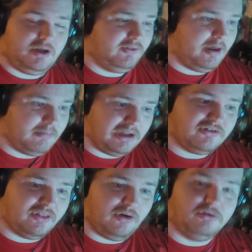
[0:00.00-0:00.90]
them
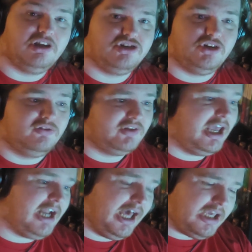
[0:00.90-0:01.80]
into their dishes.
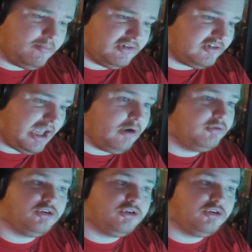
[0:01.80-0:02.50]
And I am scared